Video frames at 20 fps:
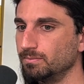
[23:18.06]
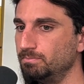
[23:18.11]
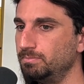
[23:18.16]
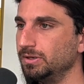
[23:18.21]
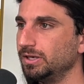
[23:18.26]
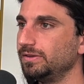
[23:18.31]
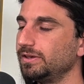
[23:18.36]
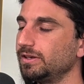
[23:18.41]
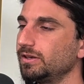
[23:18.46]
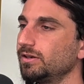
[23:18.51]

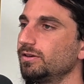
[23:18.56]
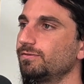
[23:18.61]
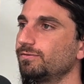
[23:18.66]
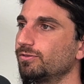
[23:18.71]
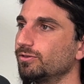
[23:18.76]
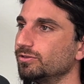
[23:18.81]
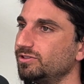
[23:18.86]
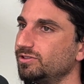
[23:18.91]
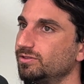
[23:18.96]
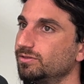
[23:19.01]
bidding
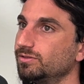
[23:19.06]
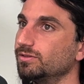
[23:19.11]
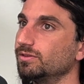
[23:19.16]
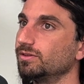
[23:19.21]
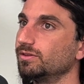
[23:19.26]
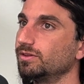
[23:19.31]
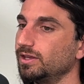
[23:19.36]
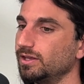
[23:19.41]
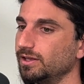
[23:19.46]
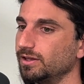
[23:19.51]
for
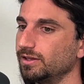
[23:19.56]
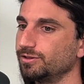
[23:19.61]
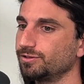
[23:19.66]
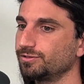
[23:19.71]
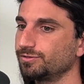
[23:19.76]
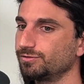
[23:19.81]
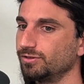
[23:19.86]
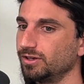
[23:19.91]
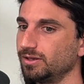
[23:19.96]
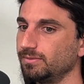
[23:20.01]
the
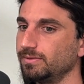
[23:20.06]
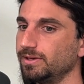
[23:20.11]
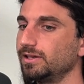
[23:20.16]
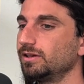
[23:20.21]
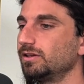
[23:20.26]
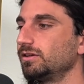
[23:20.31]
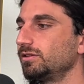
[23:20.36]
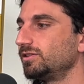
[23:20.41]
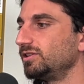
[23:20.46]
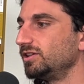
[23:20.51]

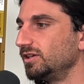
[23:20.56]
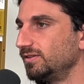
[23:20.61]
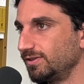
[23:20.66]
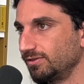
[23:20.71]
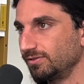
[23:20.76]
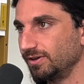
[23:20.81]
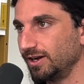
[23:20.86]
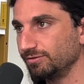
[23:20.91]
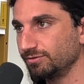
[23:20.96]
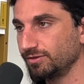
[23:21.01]
streaming
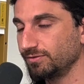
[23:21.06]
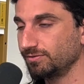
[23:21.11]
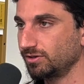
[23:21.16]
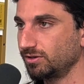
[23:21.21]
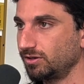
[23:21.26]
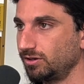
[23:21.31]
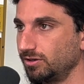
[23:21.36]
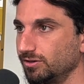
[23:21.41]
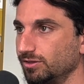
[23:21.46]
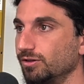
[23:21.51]
TV rights, if we
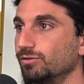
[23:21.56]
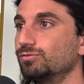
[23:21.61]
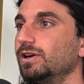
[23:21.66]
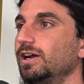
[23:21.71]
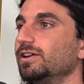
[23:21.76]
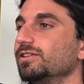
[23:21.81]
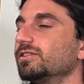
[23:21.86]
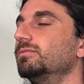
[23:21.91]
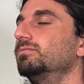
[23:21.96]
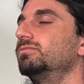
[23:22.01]
call it, the
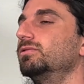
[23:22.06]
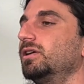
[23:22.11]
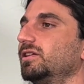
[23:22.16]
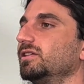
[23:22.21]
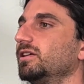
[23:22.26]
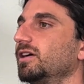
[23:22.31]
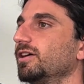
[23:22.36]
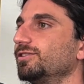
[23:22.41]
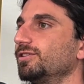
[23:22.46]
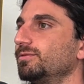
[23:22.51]
rights to
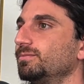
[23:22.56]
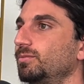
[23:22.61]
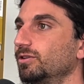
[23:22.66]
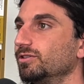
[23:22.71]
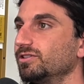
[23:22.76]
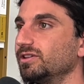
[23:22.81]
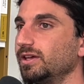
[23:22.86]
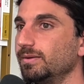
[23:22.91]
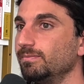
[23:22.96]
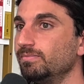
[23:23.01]
broadcast a
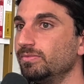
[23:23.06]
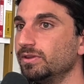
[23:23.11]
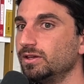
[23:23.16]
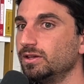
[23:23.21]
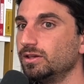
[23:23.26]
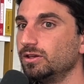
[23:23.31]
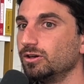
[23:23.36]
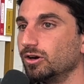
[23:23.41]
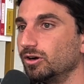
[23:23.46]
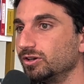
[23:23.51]
sports game
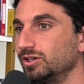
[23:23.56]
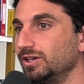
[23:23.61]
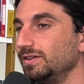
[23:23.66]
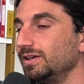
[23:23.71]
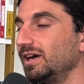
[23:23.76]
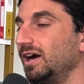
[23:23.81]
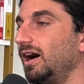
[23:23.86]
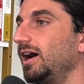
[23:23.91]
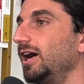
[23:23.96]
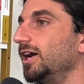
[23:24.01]
are
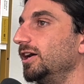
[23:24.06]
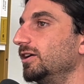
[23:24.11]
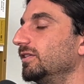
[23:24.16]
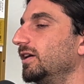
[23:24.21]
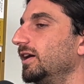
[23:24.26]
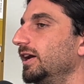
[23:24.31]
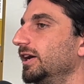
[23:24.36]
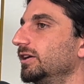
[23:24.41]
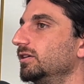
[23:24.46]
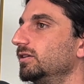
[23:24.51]
getting higher and
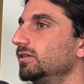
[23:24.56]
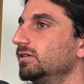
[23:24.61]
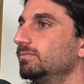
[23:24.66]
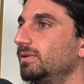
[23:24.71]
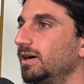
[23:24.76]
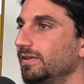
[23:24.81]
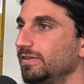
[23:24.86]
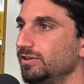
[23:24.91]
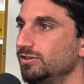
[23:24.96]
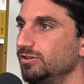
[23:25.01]
higher
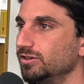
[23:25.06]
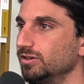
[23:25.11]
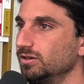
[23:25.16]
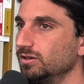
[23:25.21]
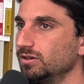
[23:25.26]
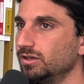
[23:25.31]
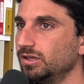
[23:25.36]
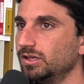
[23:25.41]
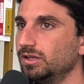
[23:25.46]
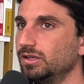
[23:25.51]
by the
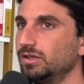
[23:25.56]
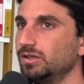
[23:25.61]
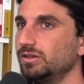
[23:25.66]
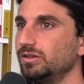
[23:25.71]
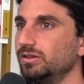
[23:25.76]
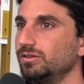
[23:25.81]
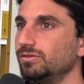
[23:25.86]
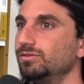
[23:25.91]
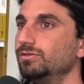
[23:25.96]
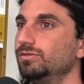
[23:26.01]
year,
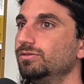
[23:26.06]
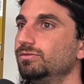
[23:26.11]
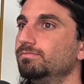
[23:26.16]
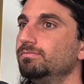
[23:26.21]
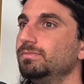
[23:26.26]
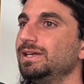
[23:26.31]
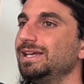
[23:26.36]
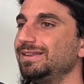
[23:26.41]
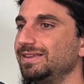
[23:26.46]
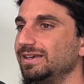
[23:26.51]

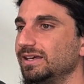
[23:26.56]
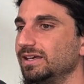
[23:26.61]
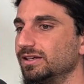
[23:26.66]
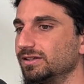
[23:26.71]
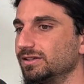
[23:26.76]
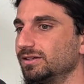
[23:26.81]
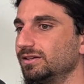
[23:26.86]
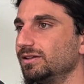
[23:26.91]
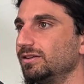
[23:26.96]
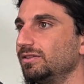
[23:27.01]

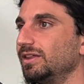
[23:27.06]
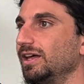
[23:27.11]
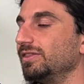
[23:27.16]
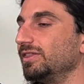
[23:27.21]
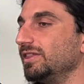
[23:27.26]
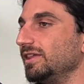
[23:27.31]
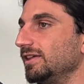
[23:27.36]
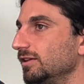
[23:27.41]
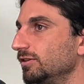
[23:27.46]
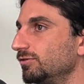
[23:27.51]
meaning
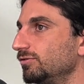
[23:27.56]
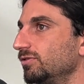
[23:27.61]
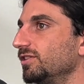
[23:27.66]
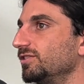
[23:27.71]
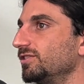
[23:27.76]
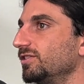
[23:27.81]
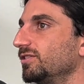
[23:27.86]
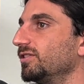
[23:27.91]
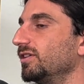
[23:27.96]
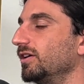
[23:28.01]
that the
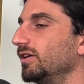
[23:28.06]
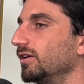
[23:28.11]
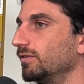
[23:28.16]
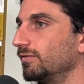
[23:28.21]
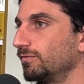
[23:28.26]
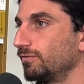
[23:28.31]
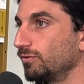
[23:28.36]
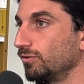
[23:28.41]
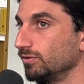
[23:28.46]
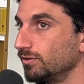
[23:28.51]
interest is there
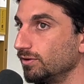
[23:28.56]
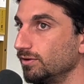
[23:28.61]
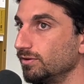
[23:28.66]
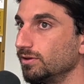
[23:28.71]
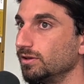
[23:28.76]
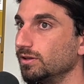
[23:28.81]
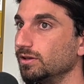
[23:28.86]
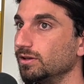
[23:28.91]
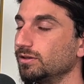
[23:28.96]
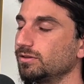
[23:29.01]
for
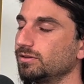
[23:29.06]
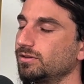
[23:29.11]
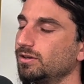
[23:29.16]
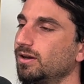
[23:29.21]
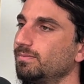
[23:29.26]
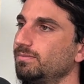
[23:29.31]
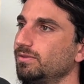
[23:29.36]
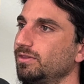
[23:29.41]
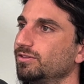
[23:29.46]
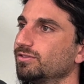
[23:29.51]
the
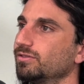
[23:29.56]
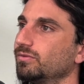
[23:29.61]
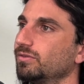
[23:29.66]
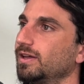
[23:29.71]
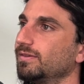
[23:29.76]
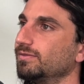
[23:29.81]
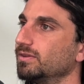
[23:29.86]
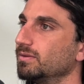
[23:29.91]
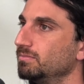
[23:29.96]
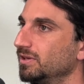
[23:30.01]
companies don't
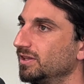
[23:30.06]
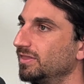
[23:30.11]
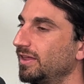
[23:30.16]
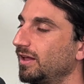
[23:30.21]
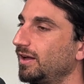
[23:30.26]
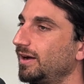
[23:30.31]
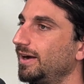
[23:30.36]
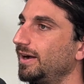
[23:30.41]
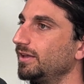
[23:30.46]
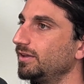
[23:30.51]
have to bid
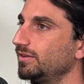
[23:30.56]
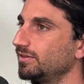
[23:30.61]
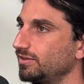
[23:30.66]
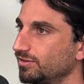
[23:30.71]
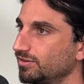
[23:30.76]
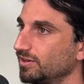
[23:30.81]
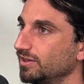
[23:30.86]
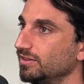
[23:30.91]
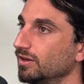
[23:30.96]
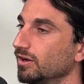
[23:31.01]
that high
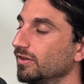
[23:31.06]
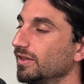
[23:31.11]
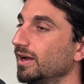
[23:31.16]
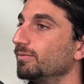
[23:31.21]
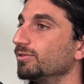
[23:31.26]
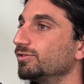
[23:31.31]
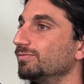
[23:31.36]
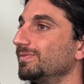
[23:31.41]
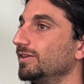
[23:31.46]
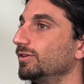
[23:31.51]
because they know how
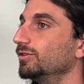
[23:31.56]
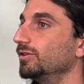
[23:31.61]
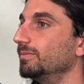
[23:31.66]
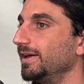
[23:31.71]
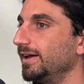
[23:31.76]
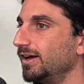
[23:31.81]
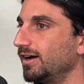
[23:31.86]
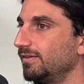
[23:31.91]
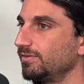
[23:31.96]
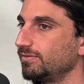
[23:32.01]
much money they'll
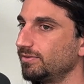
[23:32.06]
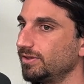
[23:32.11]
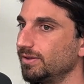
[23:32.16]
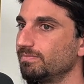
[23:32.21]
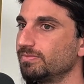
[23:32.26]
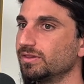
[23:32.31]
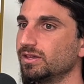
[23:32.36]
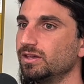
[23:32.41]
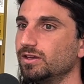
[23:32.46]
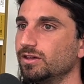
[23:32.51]
make off of
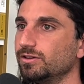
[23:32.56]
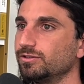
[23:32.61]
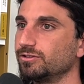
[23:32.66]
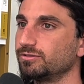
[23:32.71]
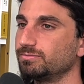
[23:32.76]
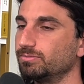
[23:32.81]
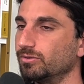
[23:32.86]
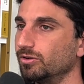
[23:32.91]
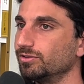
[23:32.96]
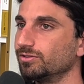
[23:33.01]
it. So
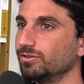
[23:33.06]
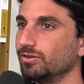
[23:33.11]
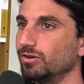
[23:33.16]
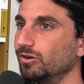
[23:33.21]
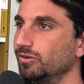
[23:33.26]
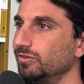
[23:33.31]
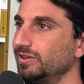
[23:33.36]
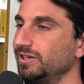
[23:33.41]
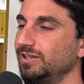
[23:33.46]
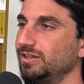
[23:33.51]
sports are
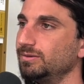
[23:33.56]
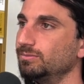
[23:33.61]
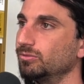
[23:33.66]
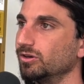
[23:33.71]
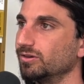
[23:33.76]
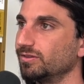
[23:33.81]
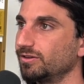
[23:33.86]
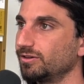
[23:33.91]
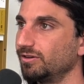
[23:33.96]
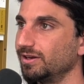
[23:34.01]
only getting
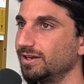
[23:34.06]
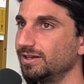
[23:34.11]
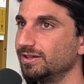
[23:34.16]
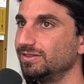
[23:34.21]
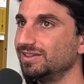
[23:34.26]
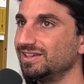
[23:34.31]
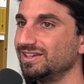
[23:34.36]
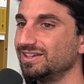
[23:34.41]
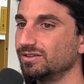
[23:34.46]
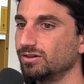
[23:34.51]
more
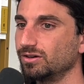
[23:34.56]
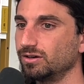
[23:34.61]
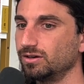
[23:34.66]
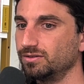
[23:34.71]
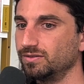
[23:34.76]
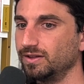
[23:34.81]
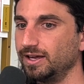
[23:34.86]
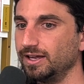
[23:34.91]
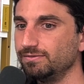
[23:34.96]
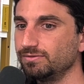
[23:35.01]
integrated in
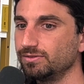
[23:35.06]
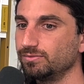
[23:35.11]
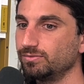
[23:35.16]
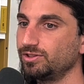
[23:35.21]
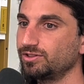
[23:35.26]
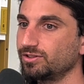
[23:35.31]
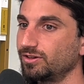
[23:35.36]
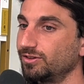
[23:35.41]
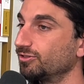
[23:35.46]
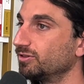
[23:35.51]
our life, and we
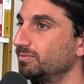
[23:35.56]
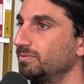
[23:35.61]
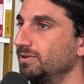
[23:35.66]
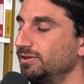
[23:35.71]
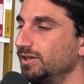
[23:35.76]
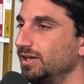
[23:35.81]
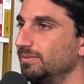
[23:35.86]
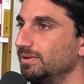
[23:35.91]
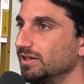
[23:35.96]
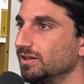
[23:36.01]
saw it in the
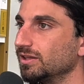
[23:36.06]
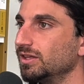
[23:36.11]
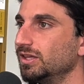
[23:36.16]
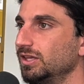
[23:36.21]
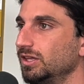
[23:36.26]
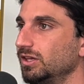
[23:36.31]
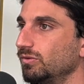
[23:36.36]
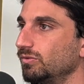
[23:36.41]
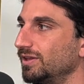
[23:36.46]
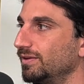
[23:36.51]
pandemic
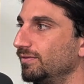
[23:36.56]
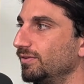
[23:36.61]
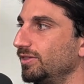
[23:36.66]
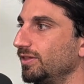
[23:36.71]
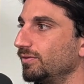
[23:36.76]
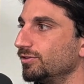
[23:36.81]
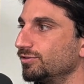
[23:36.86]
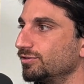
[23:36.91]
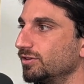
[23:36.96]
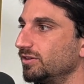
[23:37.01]
when
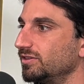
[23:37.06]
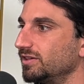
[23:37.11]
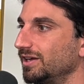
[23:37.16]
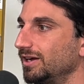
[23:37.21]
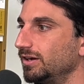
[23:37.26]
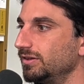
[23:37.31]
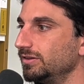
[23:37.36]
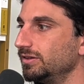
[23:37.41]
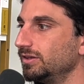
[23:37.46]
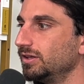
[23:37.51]
everything was shut
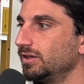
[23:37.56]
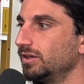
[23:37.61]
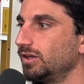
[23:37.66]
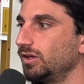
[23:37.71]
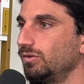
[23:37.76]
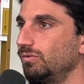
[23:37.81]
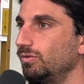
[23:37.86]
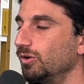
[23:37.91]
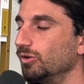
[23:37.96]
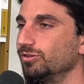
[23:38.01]
down.
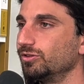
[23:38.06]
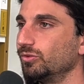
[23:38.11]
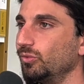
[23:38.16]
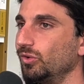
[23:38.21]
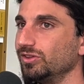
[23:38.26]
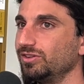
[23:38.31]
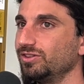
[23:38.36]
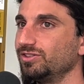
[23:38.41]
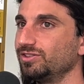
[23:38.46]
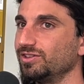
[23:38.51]
What was the
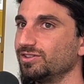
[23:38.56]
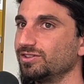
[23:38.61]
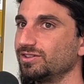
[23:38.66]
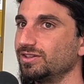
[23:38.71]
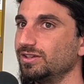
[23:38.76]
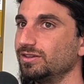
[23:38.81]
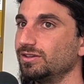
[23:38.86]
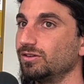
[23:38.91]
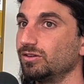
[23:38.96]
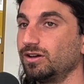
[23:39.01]
one
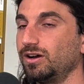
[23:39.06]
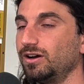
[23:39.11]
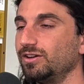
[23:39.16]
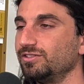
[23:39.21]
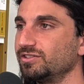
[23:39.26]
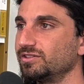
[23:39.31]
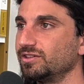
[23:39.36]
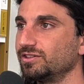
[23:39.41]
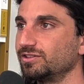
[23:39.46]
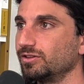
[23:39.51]
consistent or
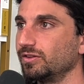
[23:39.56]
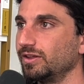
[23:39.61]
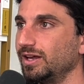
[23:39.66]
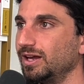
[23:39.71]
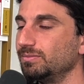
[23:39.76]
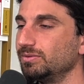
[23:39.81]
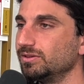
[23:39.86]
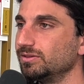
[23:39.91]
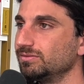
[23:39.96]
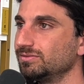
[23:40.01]
constant that still
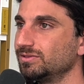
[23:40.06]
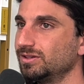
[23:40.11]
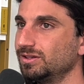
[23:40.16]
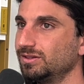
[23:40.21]
happened?